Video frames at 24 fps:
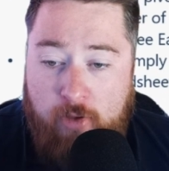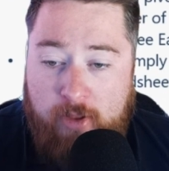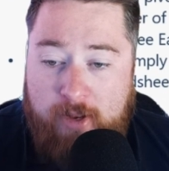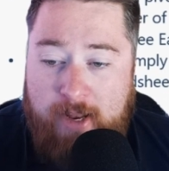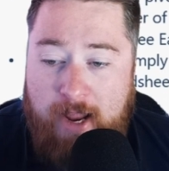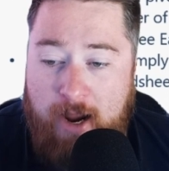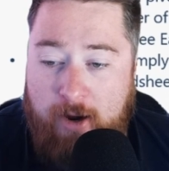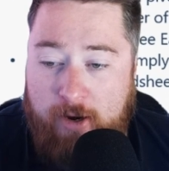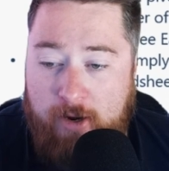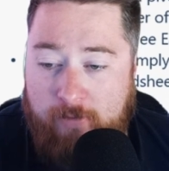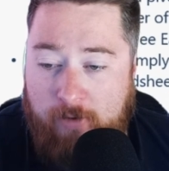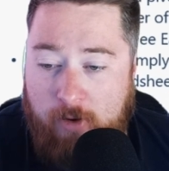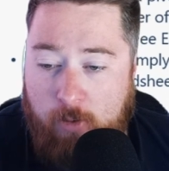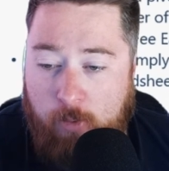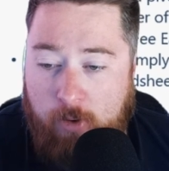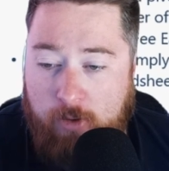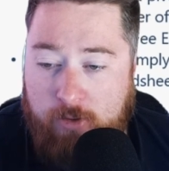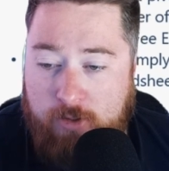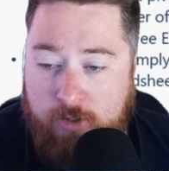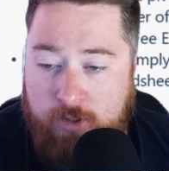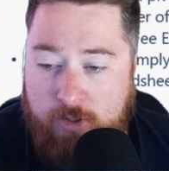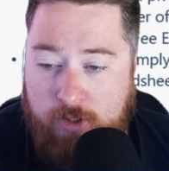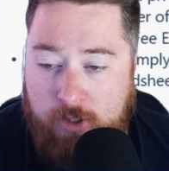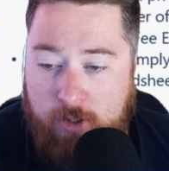down if I
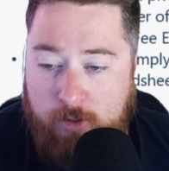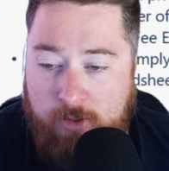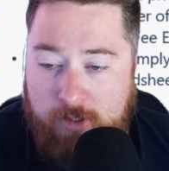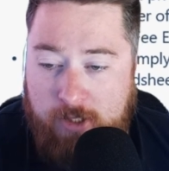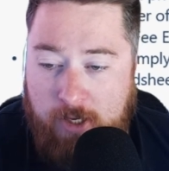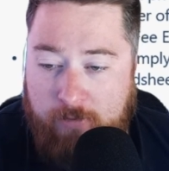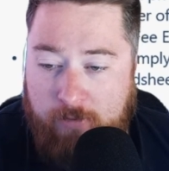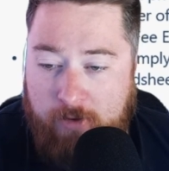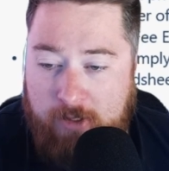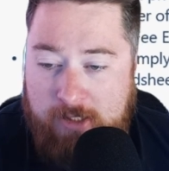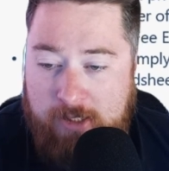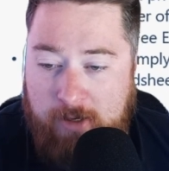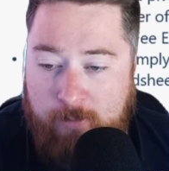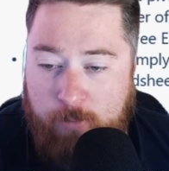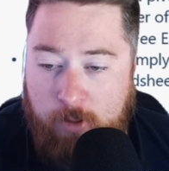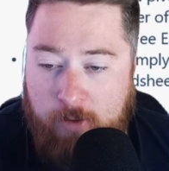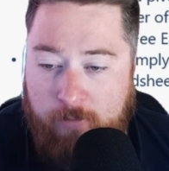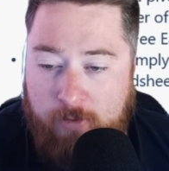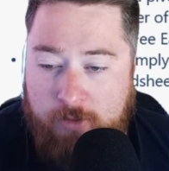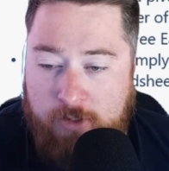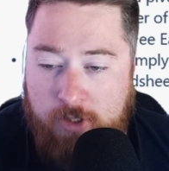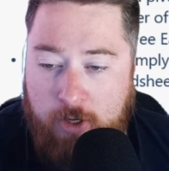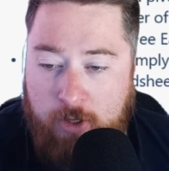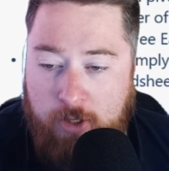wanted to. Say, for example, if I
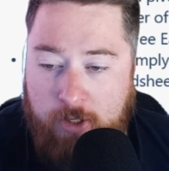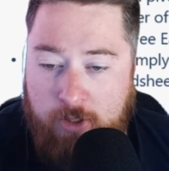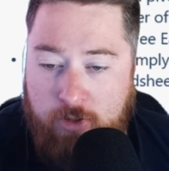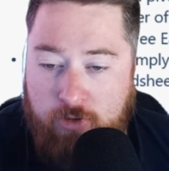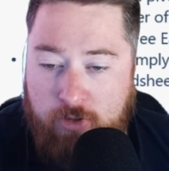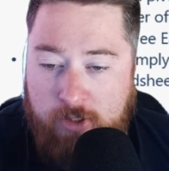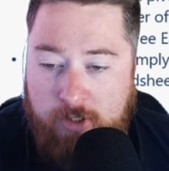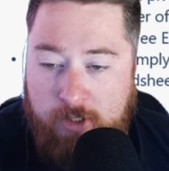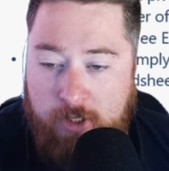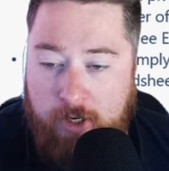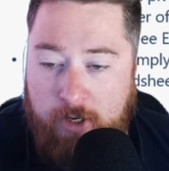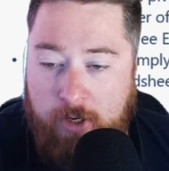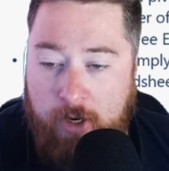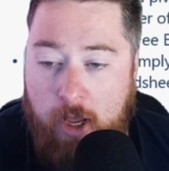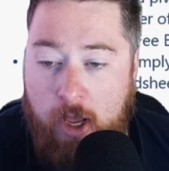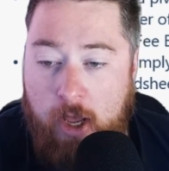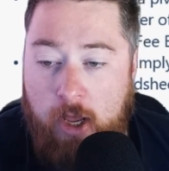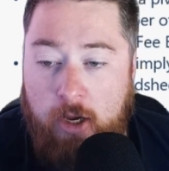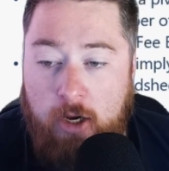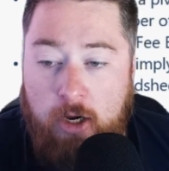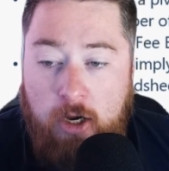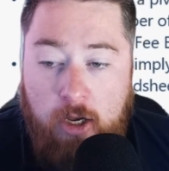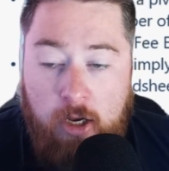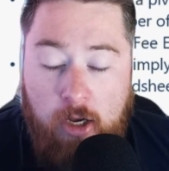was only interested in
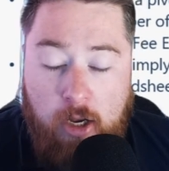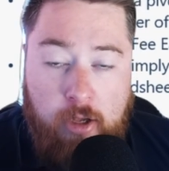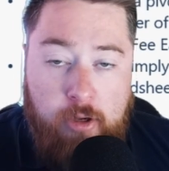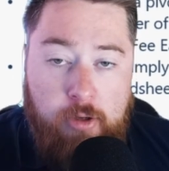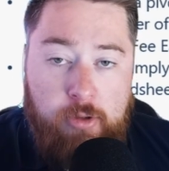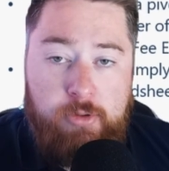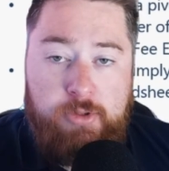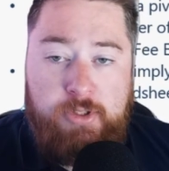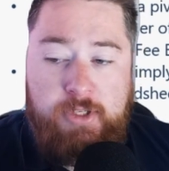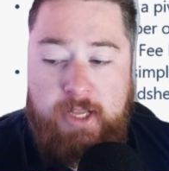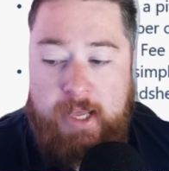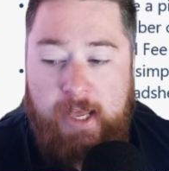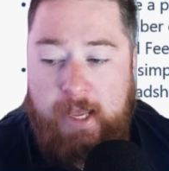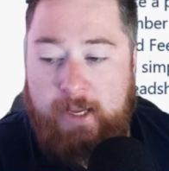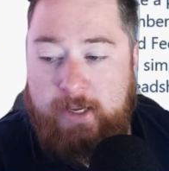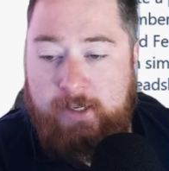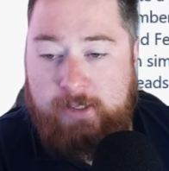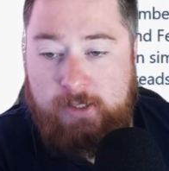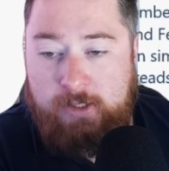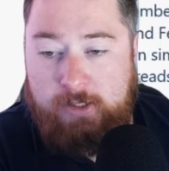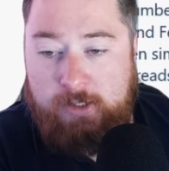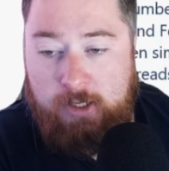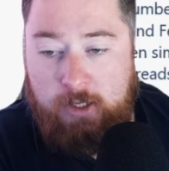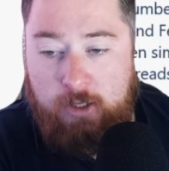closed
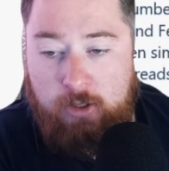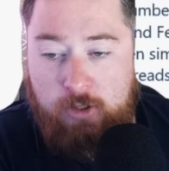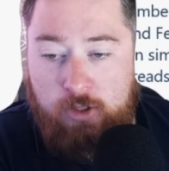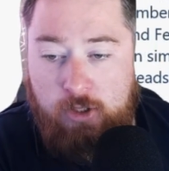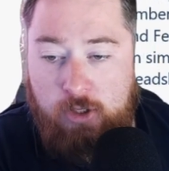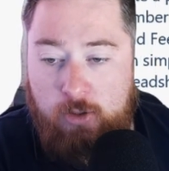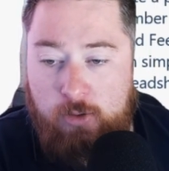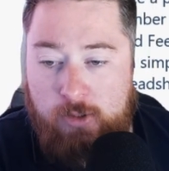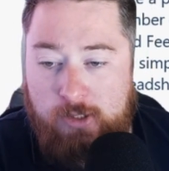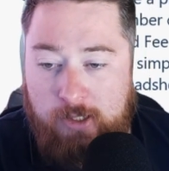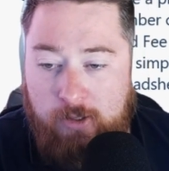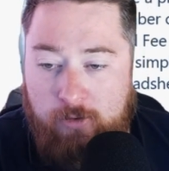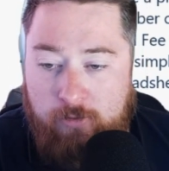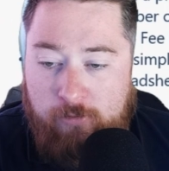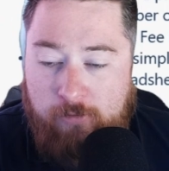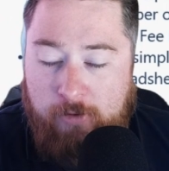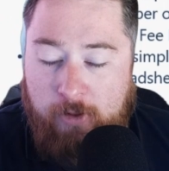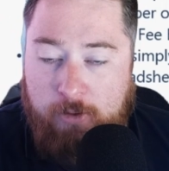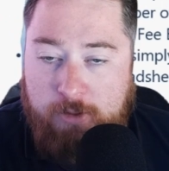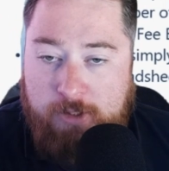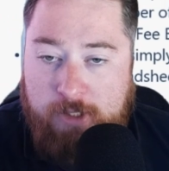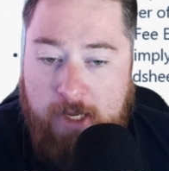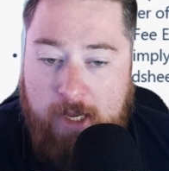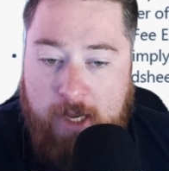cases, I could use a little
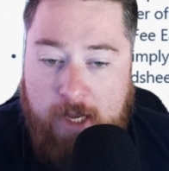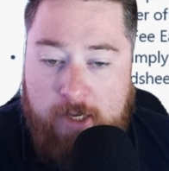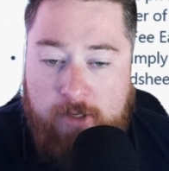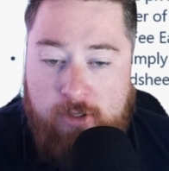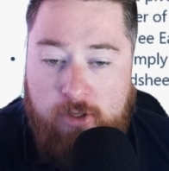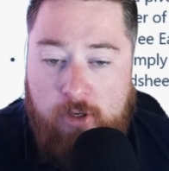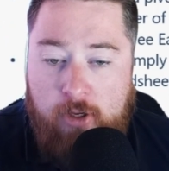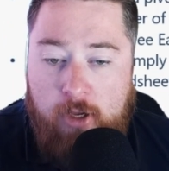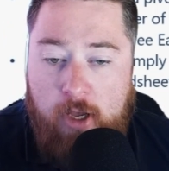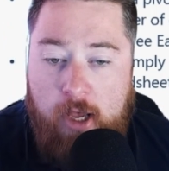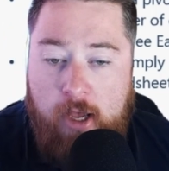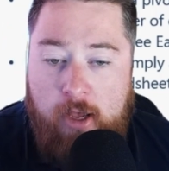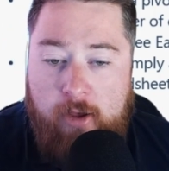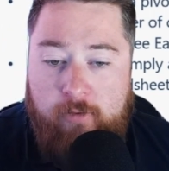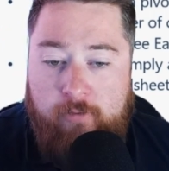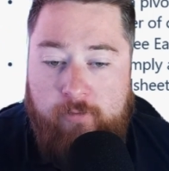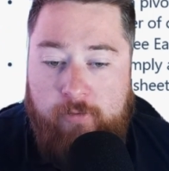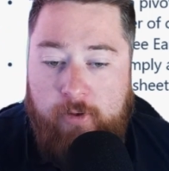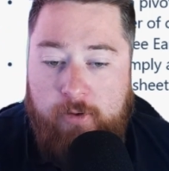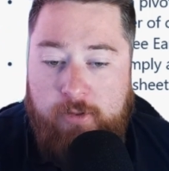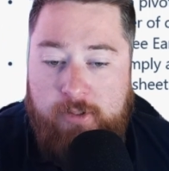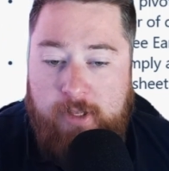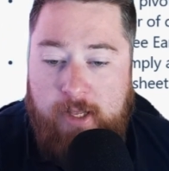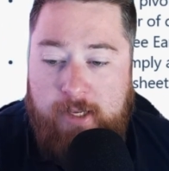filter here to
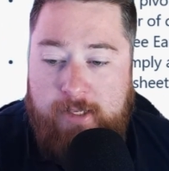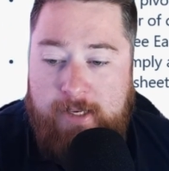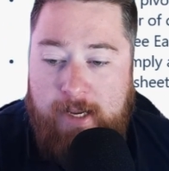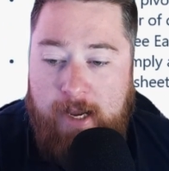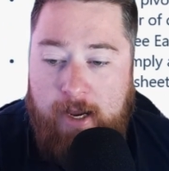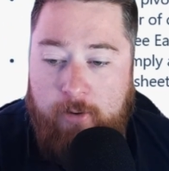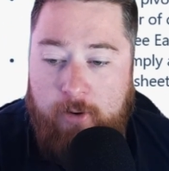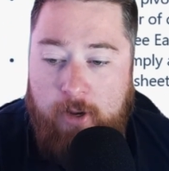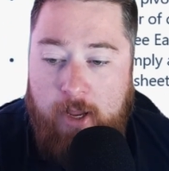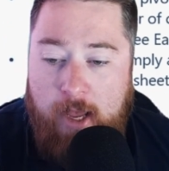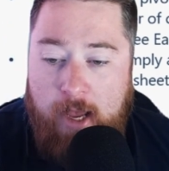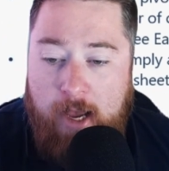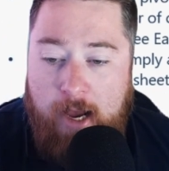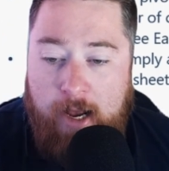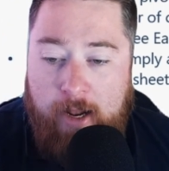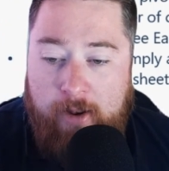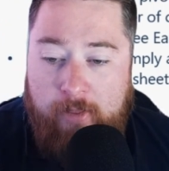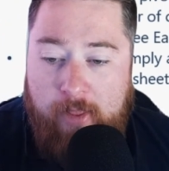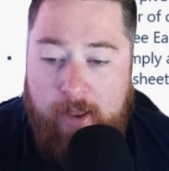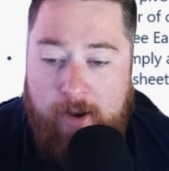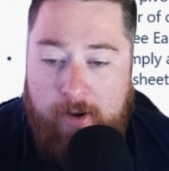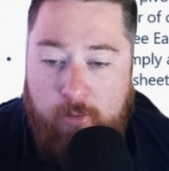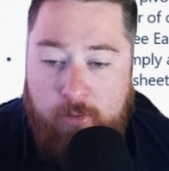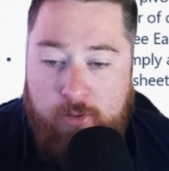filter that down, and
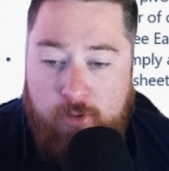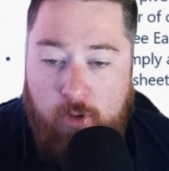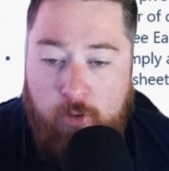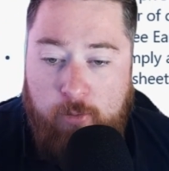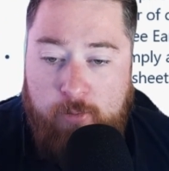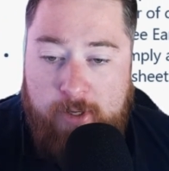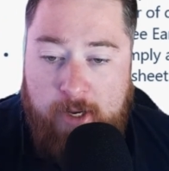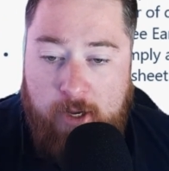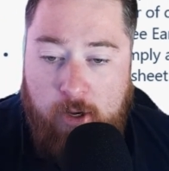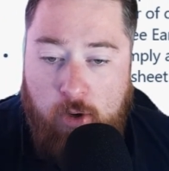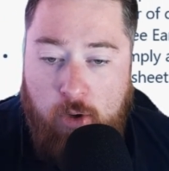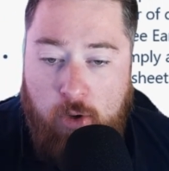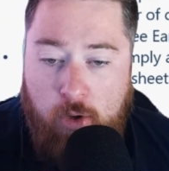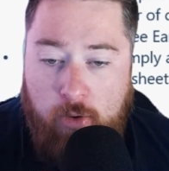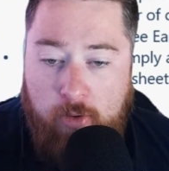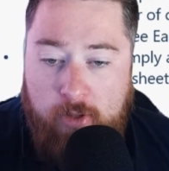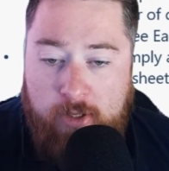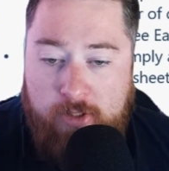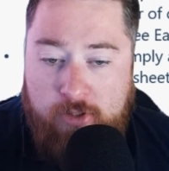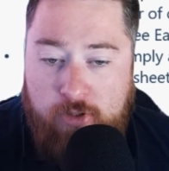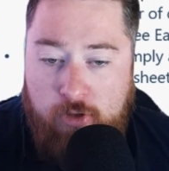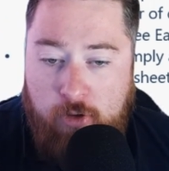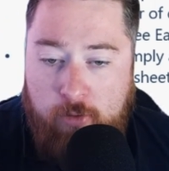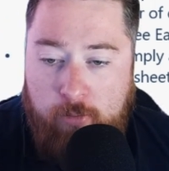then it would update all
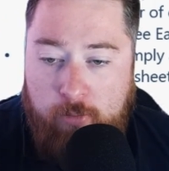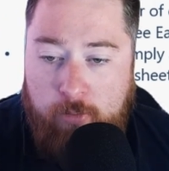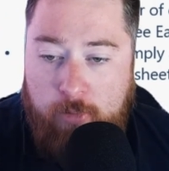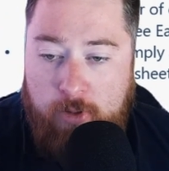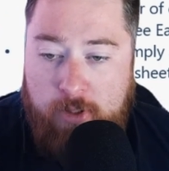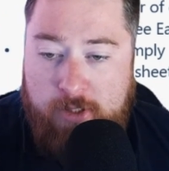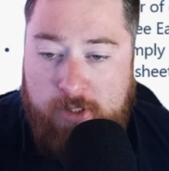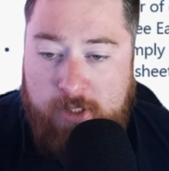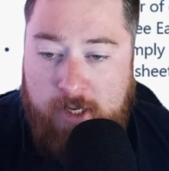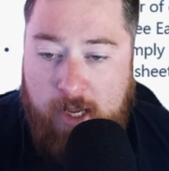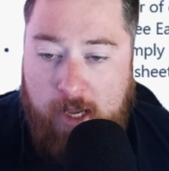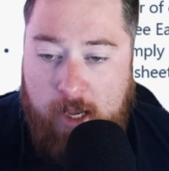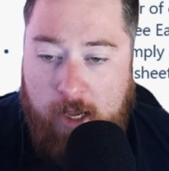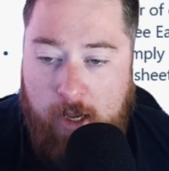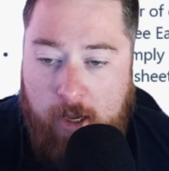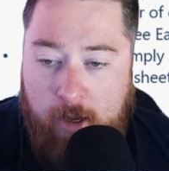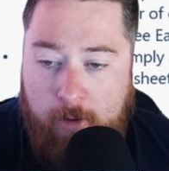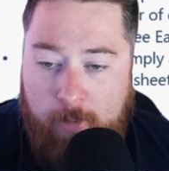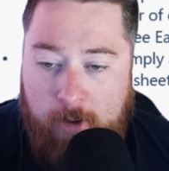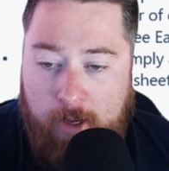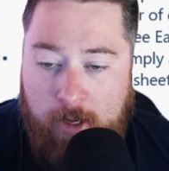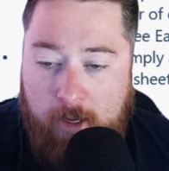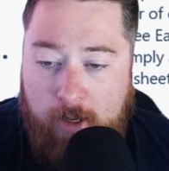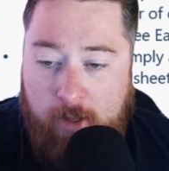these numbers
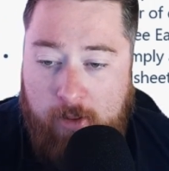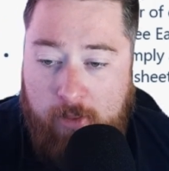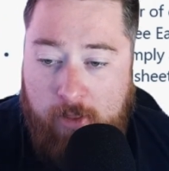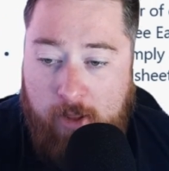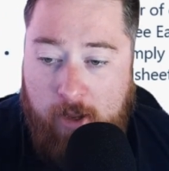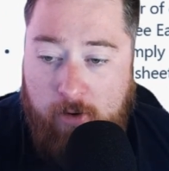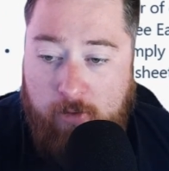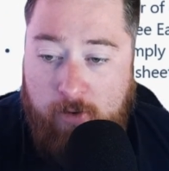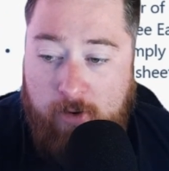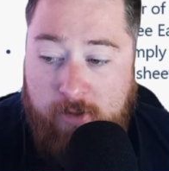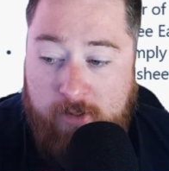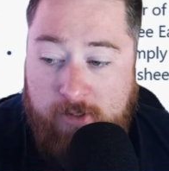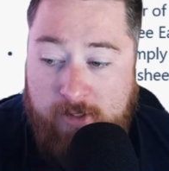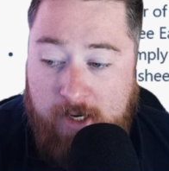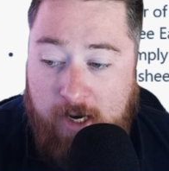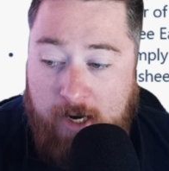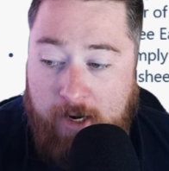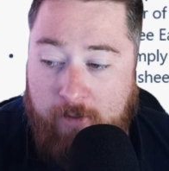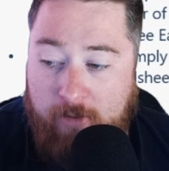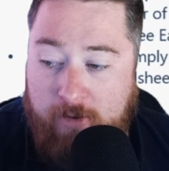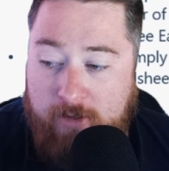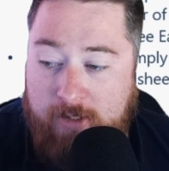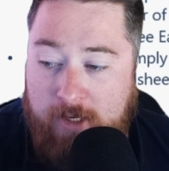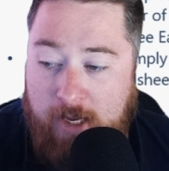that are inside
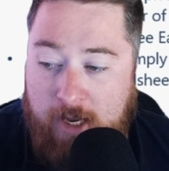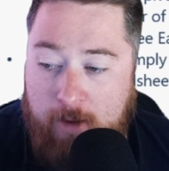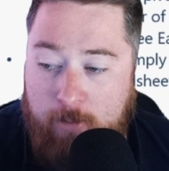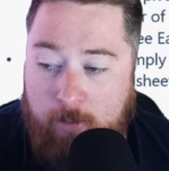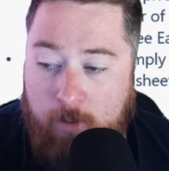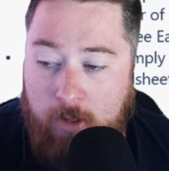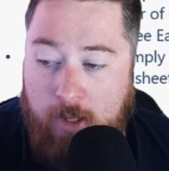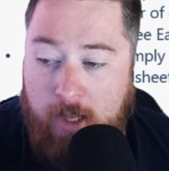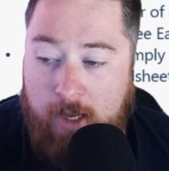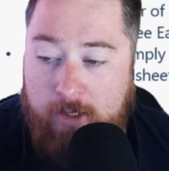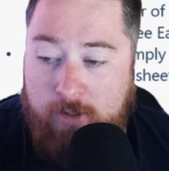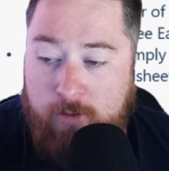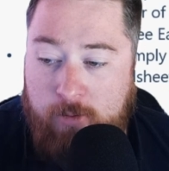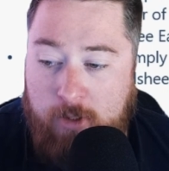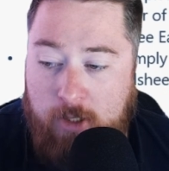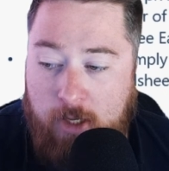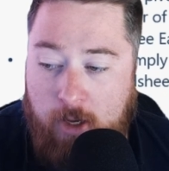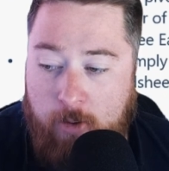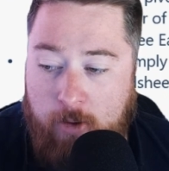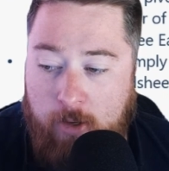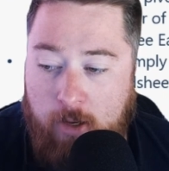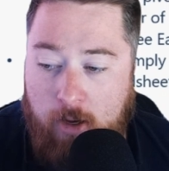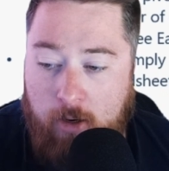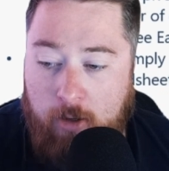of the table as we go
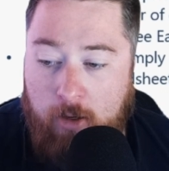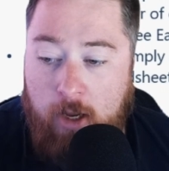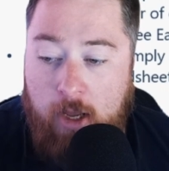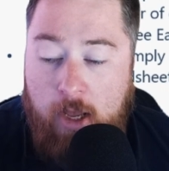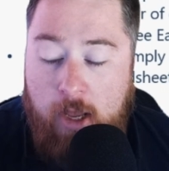along.